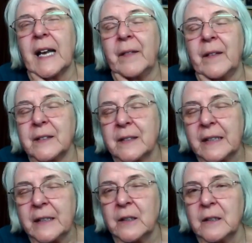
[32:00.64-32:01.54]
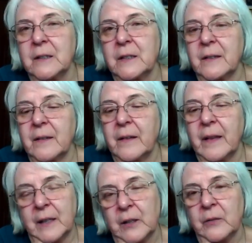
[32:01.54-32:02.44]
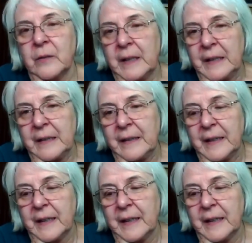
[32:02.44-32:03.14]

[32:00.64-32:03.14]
and the skills that you need